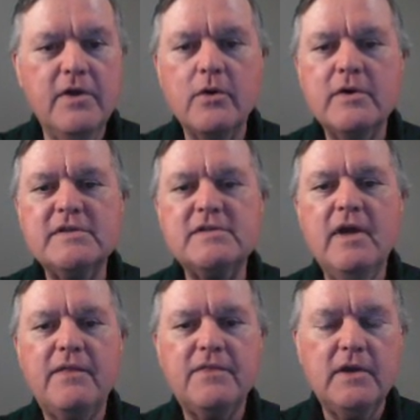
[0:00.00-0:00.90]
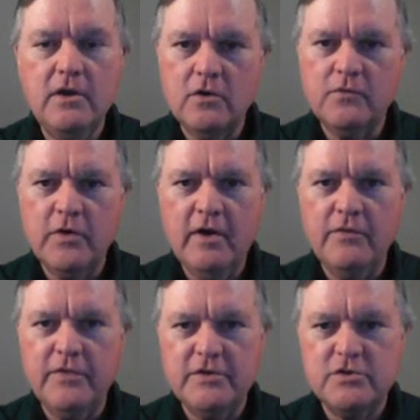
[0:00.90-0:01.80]
there is nothing here for
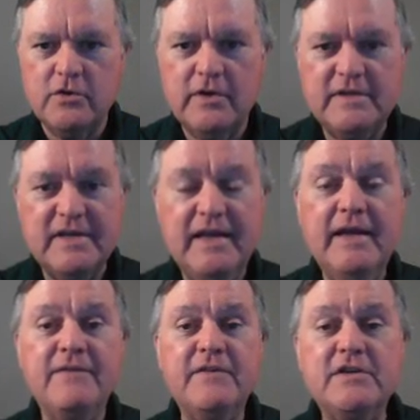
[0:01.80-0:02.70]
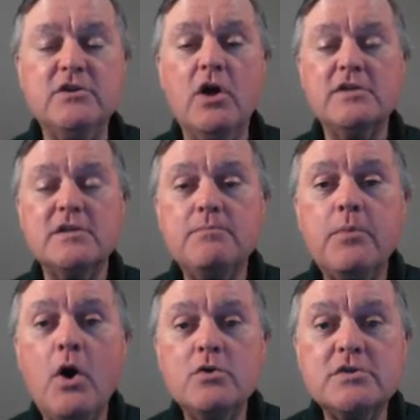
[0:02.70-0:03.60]
health insurance. If it
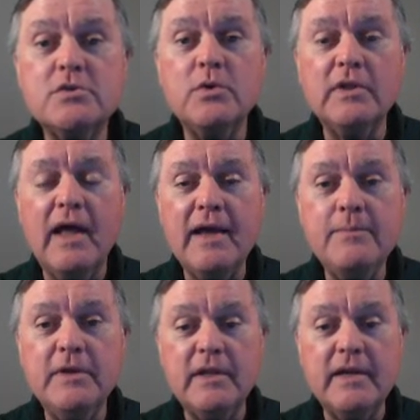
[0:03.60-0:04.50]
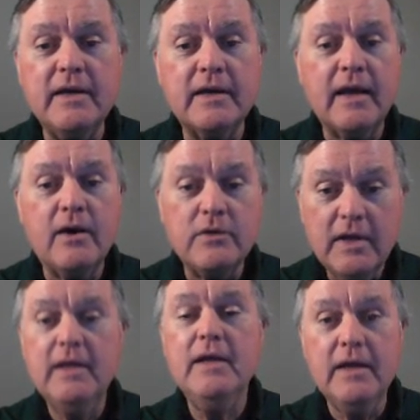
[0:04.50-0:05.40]
doesn't post to a liability account,
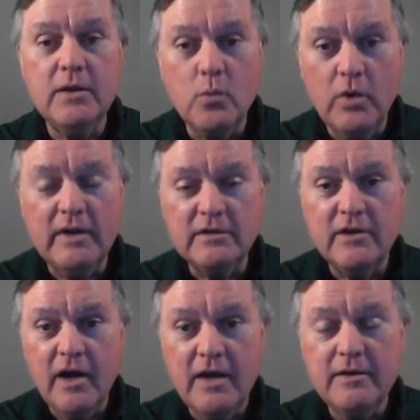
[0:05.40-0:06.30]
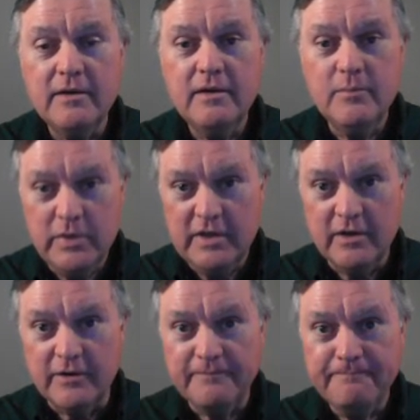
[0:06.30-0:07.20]
it will not be
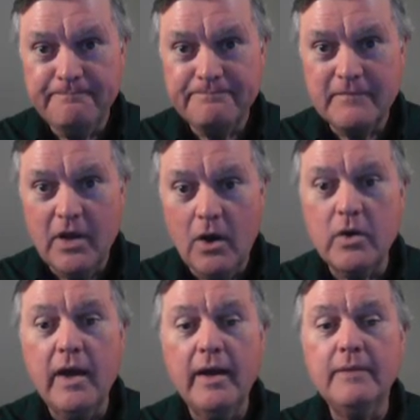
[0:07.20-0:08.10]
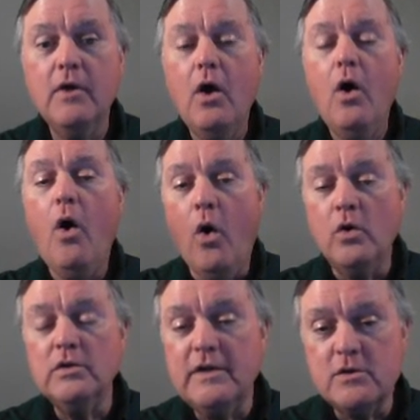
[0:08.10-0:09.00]
here. Okay?
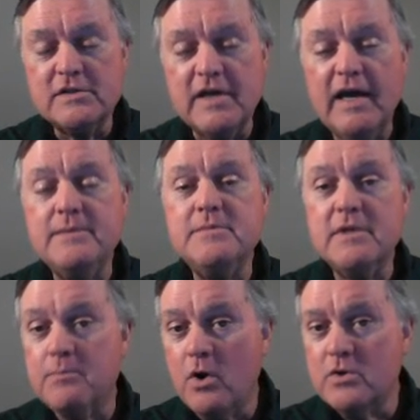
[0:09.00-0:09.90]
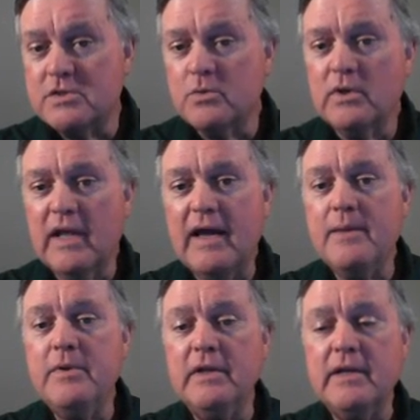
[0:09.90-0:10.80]
Only those items that post to a
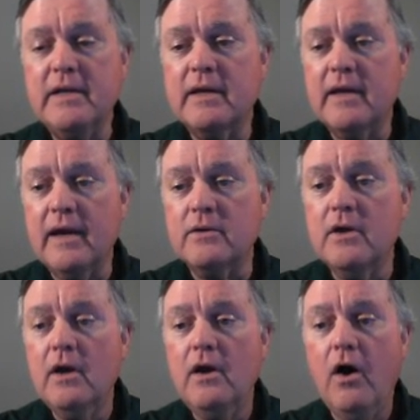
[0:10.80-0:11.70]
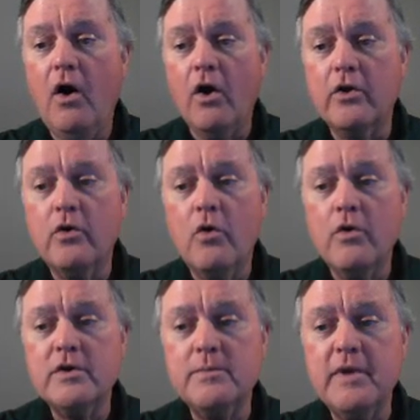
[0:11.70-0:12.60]
liability account are
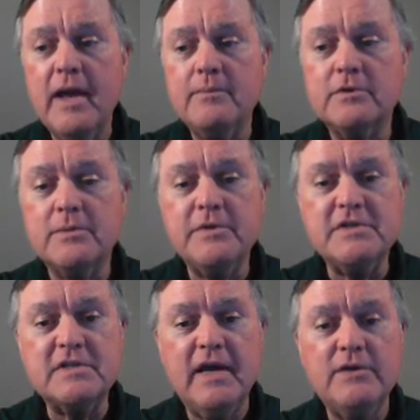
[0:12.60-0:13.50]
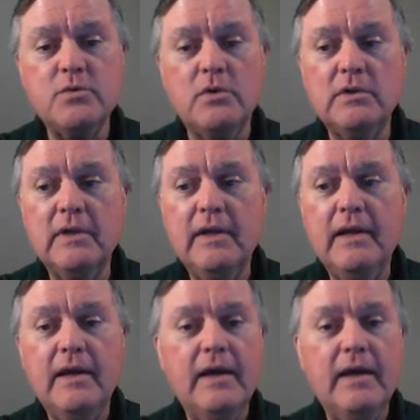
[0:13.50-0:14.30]
going to be able to be scheduled